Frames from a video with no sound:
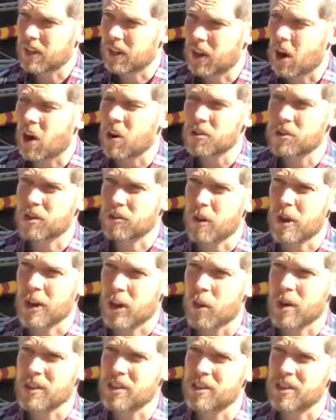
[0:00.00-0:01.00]
ask the right
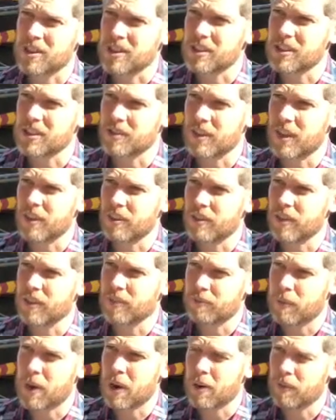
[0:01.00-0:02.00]
questions of, of,
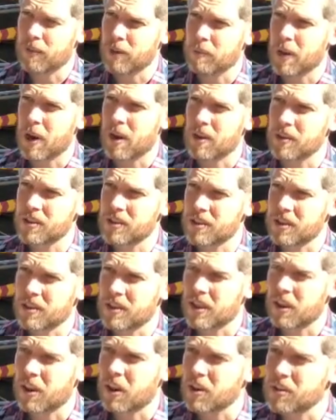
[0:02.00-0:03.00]
of, of the past
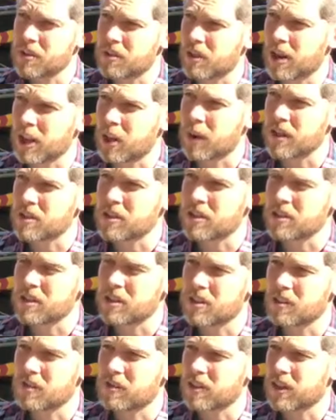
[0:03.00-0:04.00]
and ask the right
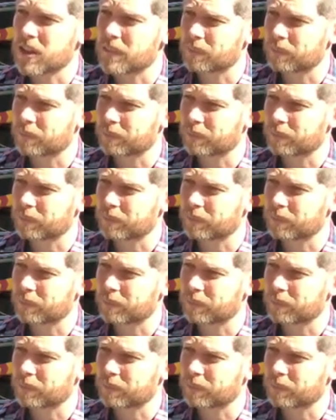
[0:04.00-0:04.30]
questions of the